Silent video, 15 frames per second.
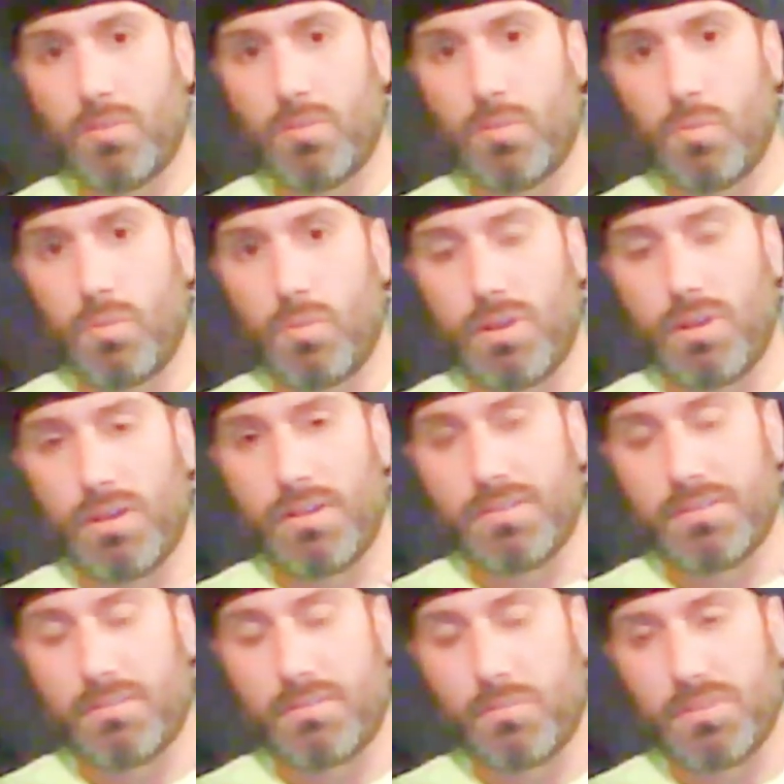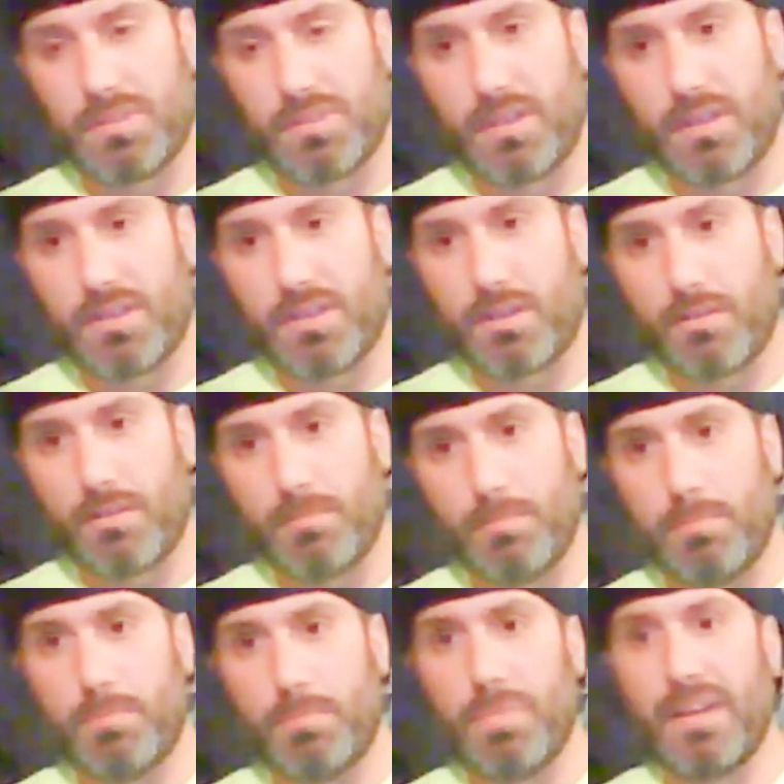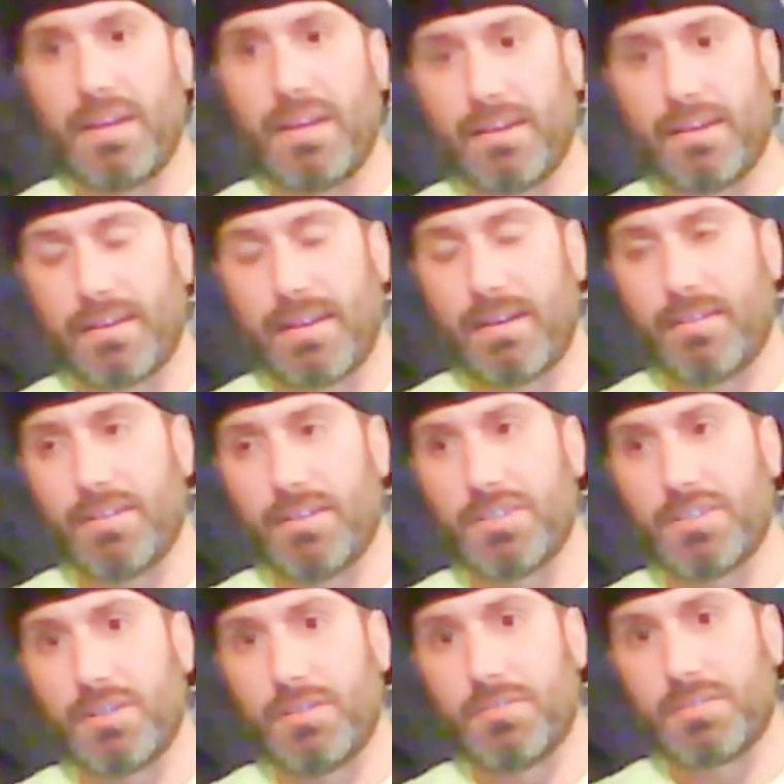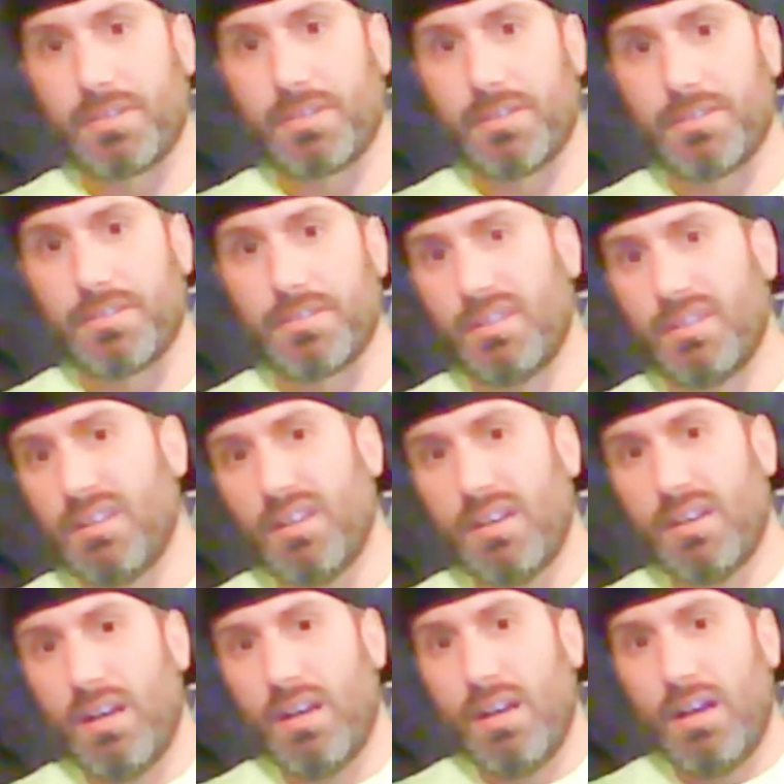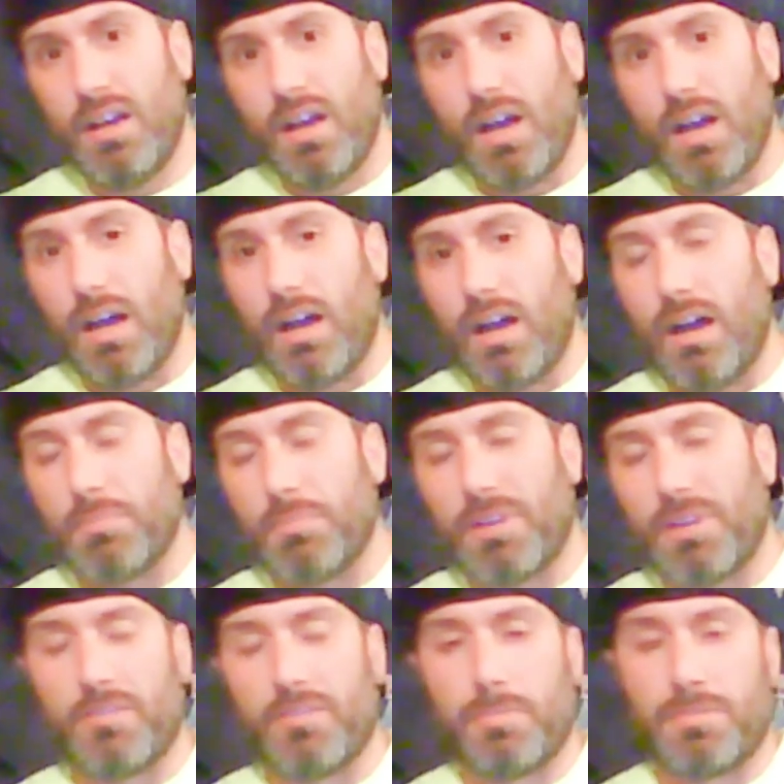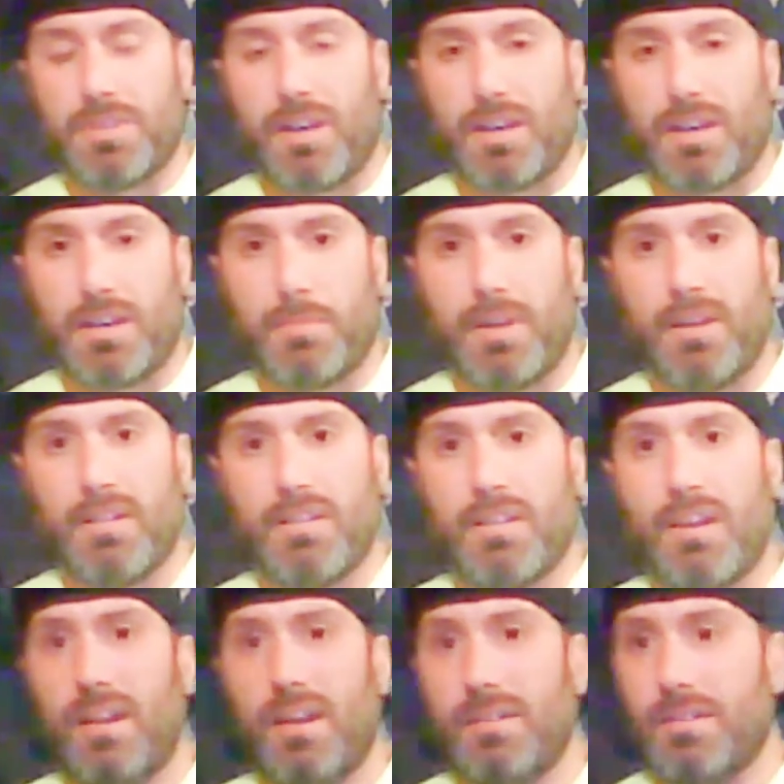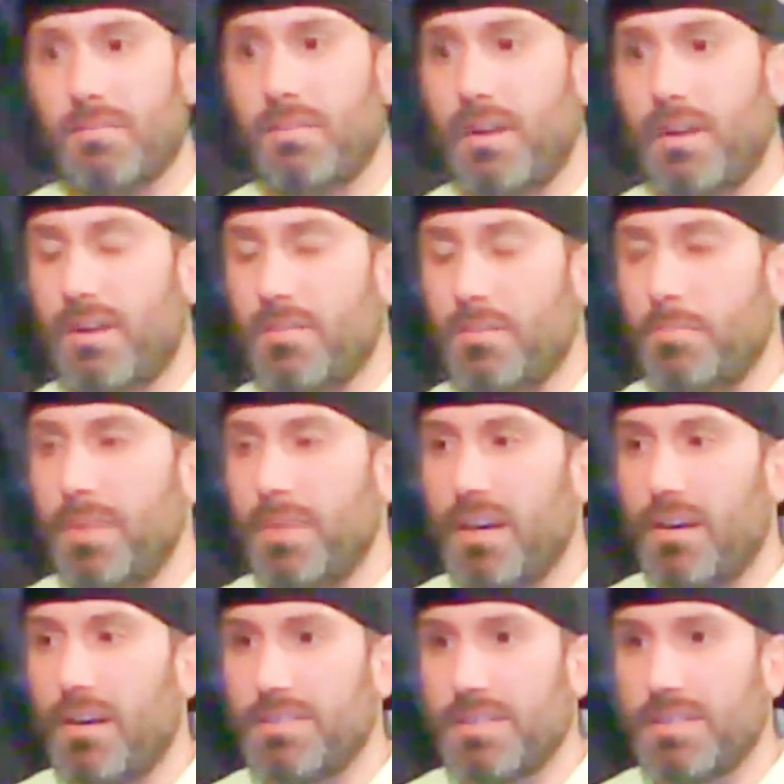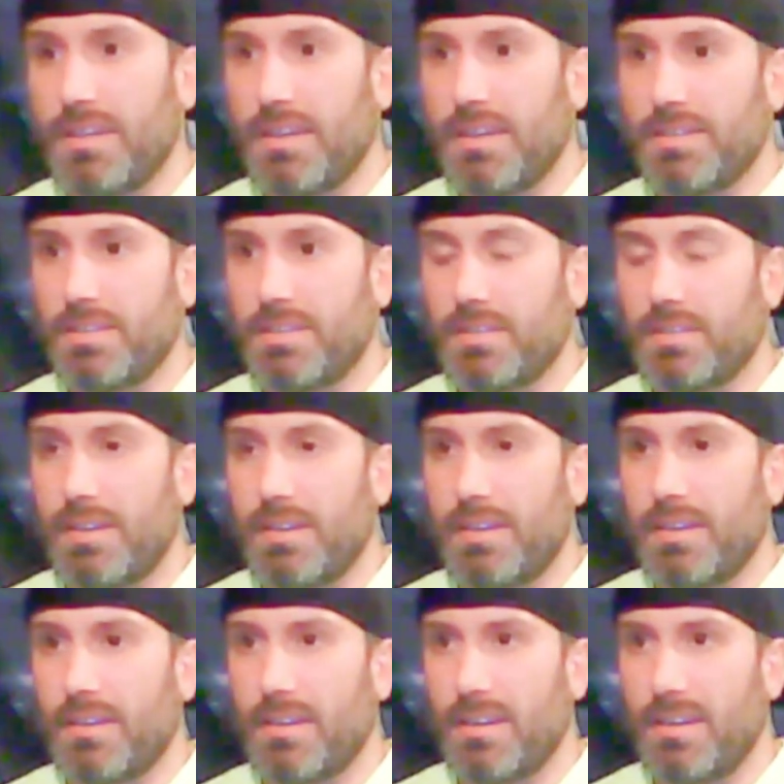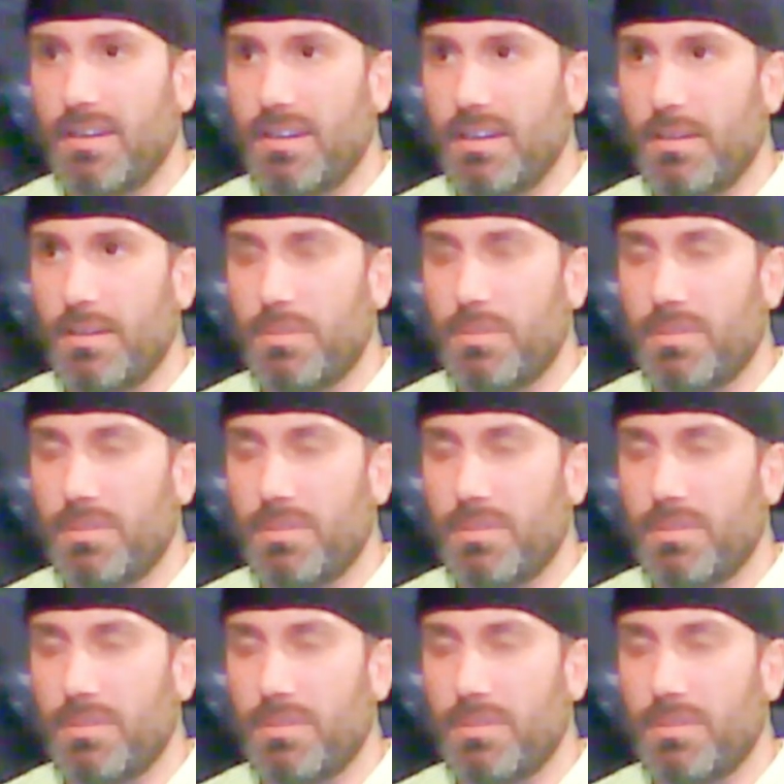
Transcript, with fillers: was another big indicator that she used, because I'm comfortable talking about it. I don't embarrass easily. I